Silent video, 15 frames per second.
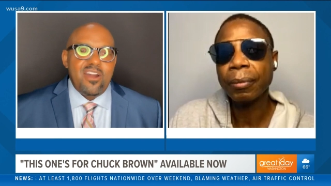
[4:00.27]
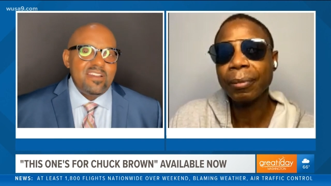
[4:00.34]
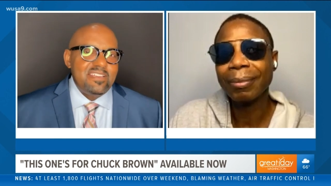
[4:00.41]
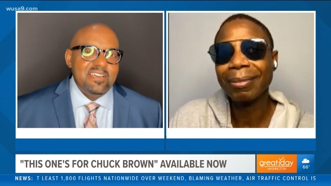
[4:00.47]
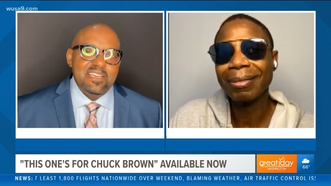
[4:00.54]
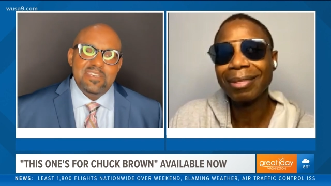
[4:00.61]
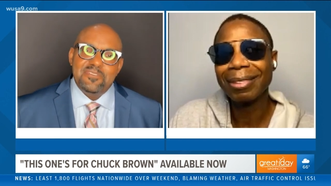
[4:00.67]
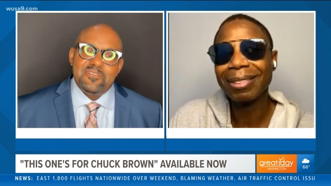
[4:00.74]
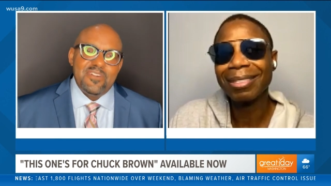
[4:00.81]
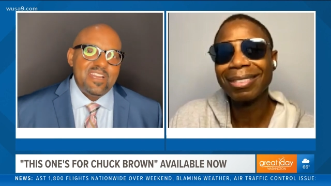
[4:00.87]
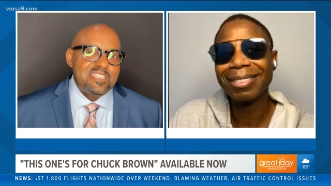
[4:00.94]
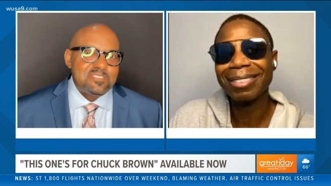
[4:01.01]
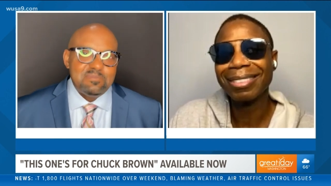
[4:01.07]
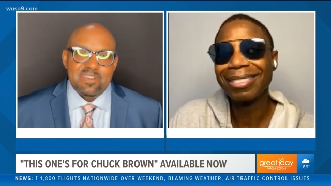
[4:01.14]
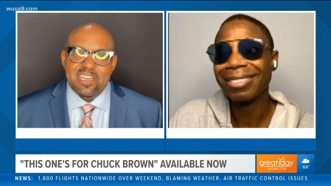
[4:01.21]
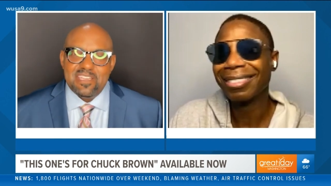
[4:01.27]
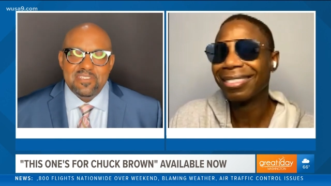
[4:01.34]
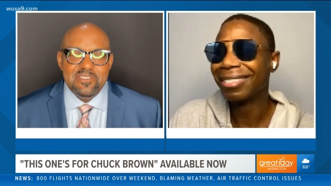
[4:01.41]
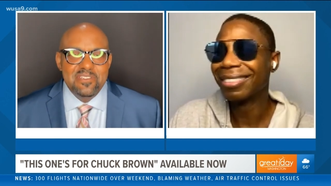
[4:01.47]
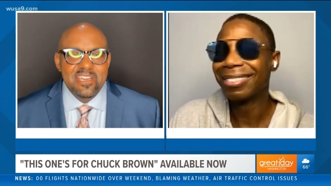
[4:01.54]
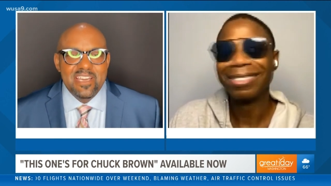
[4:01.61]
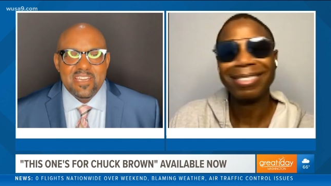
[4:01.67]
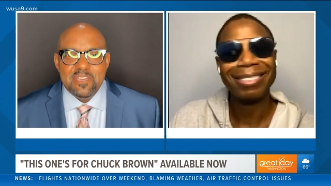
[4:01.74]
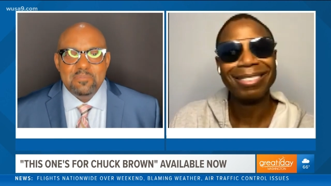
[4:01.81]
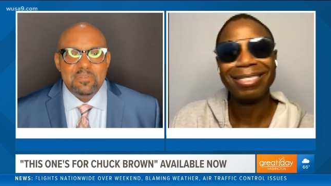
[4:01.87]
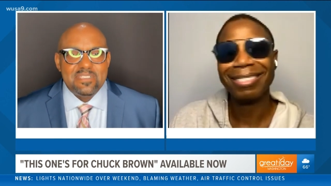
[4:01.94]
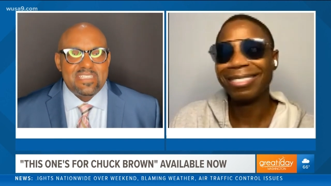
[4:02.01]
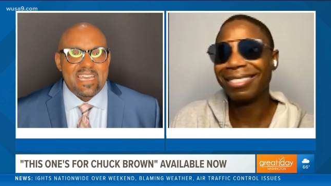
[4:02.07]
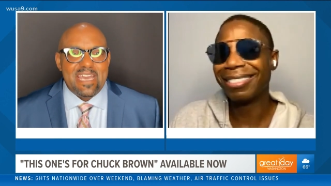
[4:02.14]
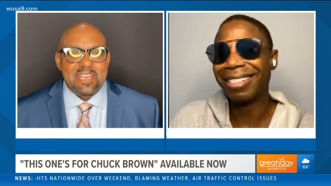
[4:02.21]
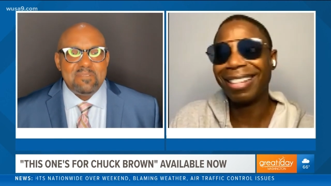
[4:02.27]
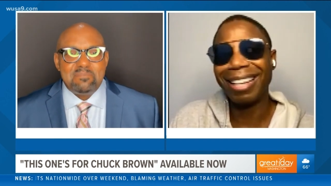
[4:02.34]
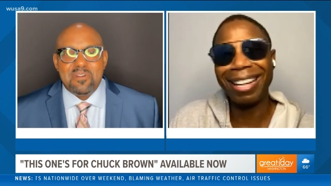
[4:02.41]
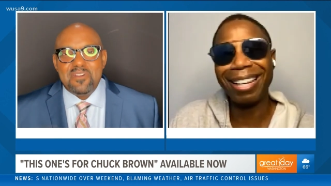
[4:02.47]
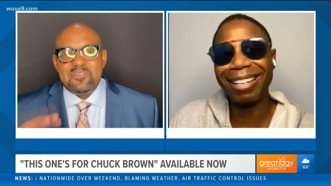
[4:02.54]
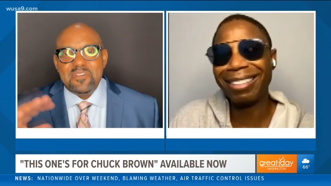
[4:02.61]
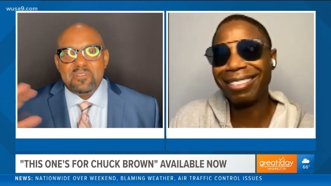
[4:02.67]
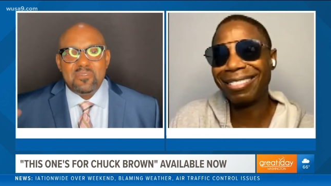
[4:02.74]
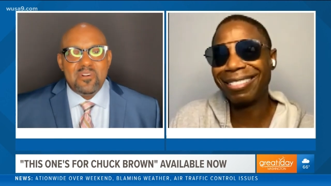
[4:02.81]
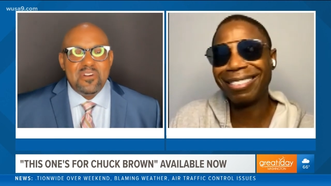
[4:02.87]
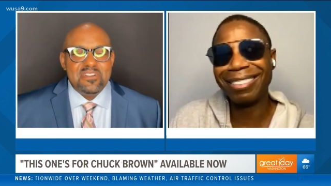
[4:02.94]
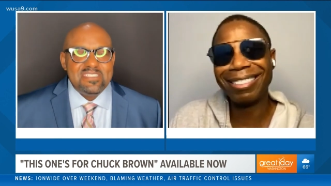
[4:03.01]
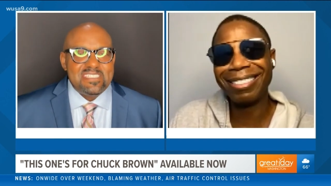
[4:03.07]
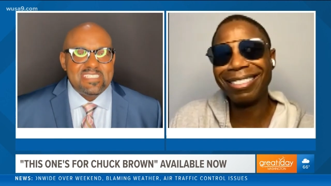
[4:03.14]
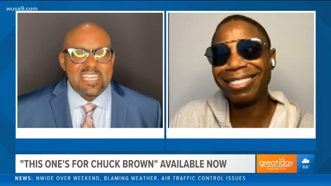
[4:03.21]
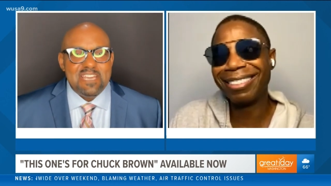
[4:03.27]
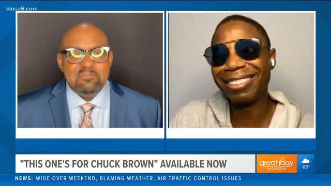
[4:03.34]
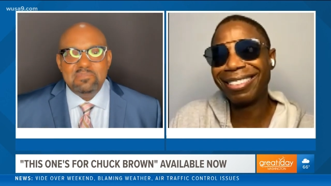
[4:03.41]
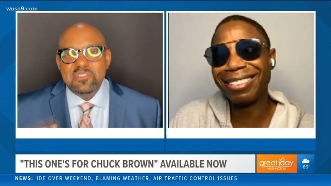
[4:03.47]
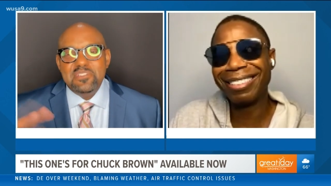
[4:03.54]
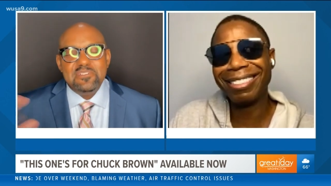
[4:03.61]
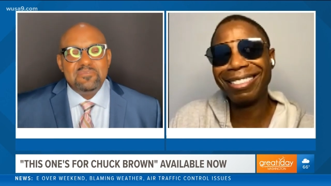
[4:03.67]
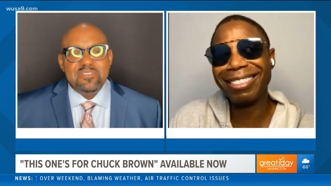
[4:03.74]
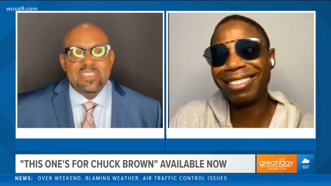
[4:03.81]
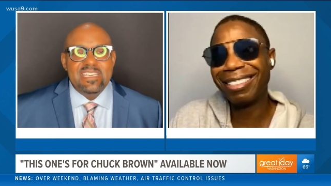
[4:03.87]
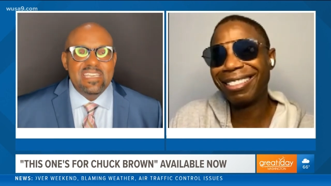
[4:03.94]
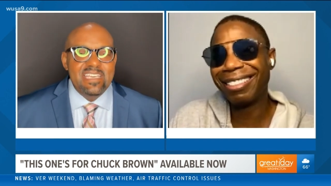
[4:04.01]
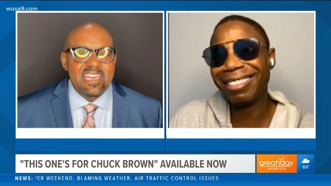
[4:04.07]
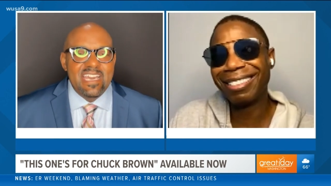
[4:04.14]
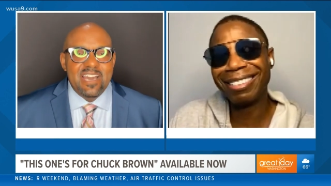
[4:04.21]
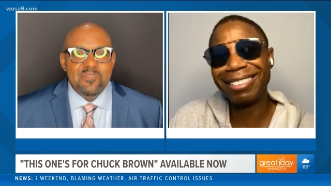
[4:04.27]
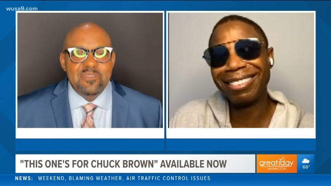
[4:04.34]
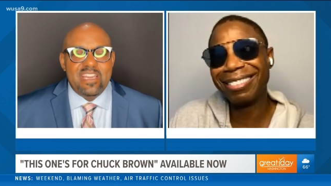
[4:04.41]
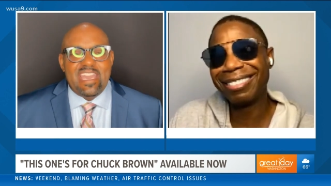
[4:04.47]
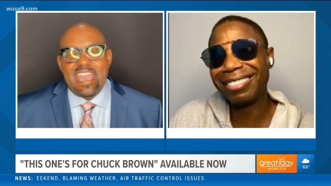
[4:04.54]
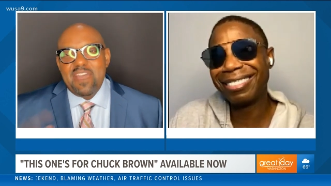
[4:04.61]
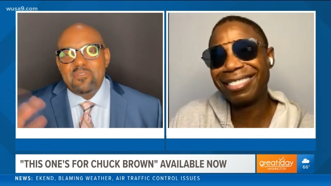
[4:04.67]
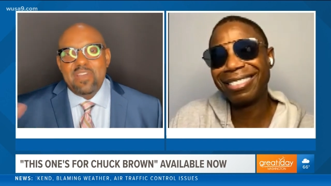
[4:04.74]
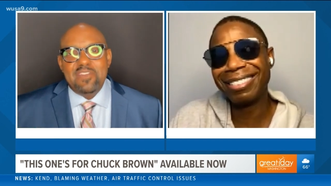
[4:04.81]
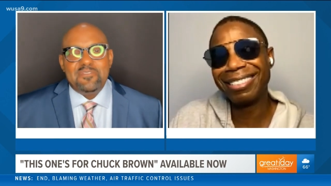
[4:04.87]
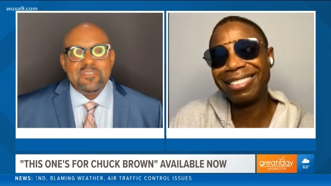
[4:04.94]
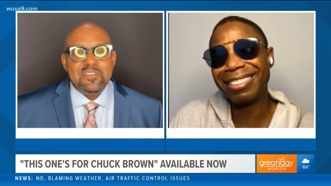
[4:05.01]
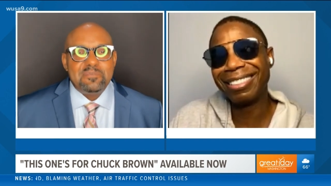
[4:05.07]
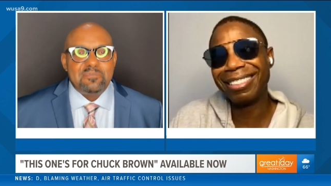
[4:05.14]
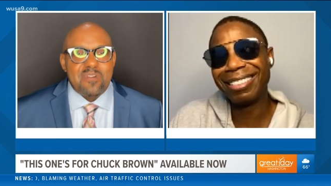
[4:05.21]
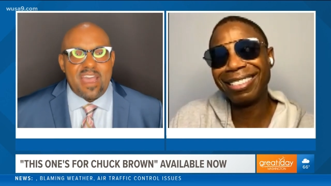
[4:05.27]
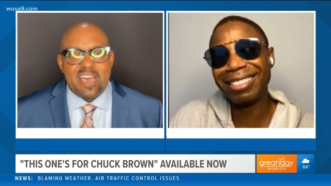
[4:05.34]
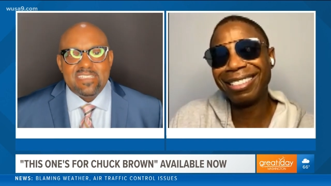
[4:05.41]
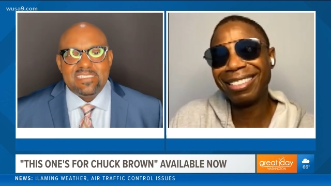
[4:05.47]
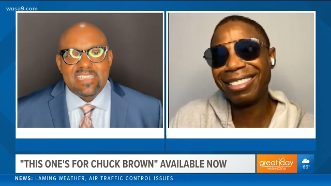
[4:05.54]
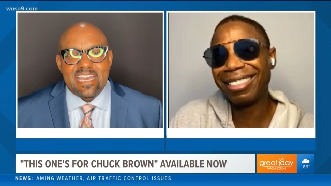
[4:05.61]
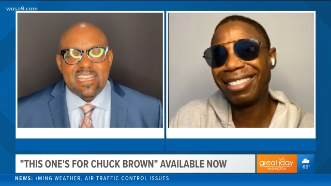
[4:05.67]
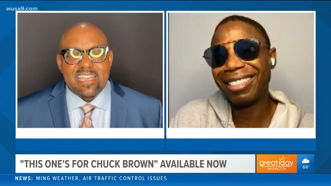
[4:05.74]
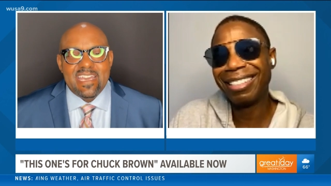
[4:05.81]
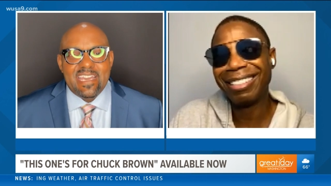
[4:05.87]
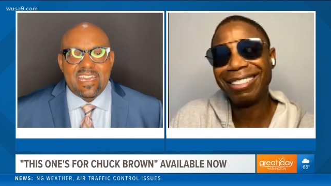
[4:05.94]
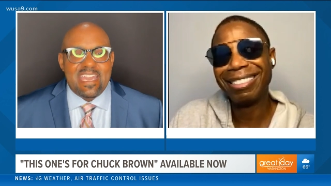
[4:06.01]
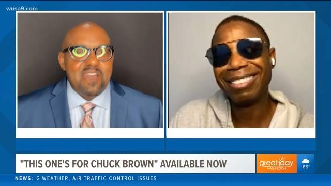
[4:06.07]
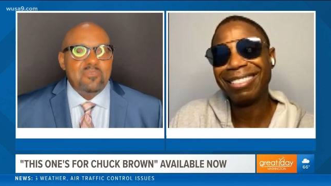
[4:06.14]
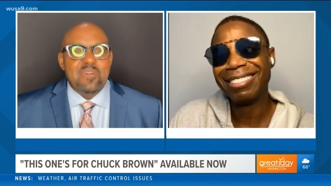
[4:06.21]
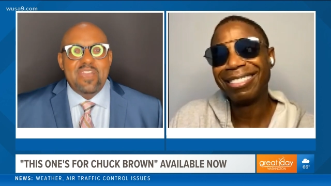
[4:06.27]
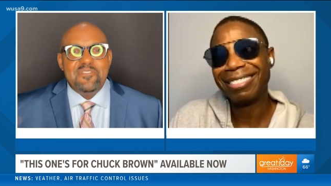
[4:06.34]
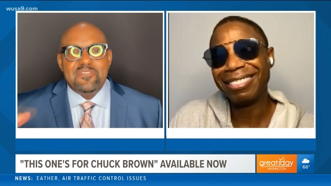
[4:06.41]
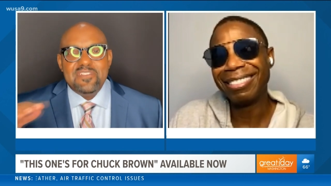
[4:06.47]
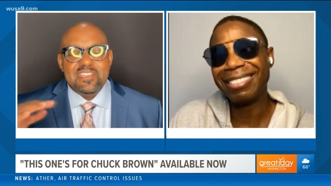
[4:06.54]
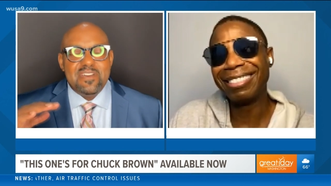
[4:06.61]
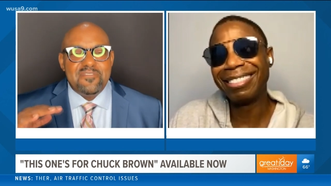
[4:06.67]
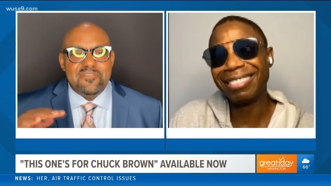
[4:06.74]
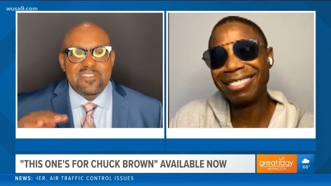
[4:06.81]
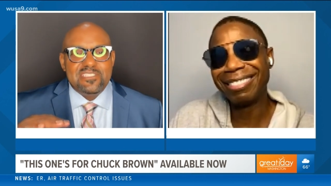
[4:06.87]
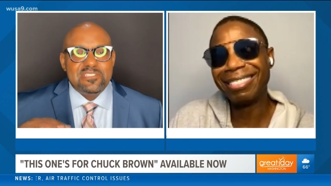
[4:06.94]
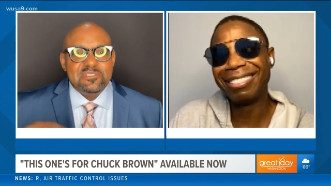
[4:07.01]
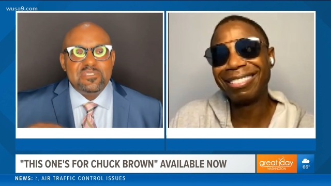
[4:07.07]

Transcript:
Speaker 1: Dougie Fresh, man. You you put that in perfect words, said beautifully. We can't wait for the project. Can't wait for the official